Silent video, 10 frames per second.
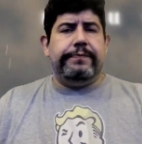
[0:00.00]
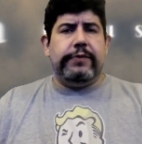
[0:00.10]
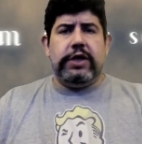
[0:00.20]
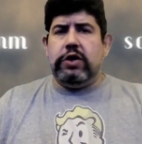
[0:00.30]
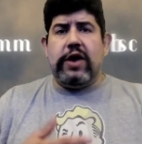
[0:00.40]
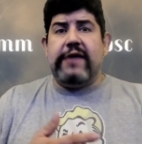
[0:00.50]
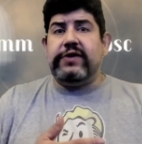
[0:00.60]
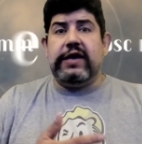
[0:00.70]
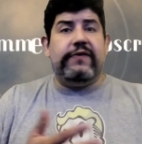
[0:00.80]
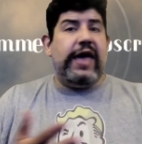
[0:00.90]
You don't have to
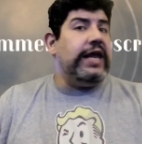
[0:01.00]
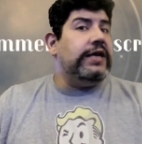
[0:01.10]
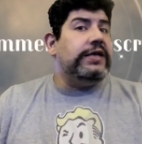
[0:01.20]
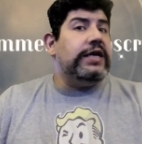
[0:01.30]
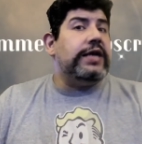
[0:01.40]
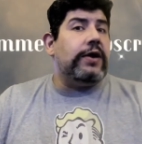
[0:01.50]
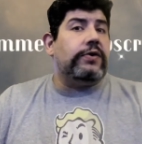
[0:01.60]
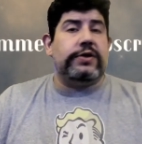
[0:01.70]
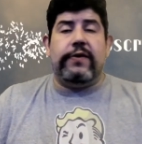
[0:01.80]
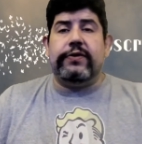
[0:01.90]
give any
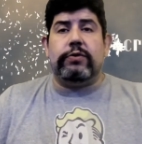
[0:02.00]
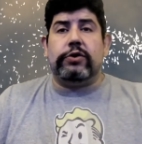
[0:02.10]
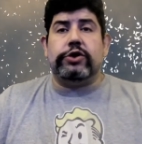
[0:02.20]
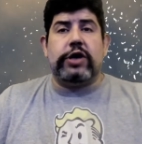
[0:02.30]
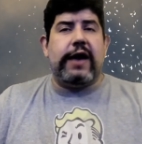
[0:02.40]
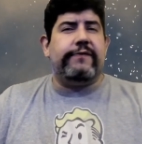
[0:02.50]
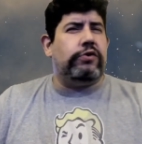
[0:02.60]
details of the world travel,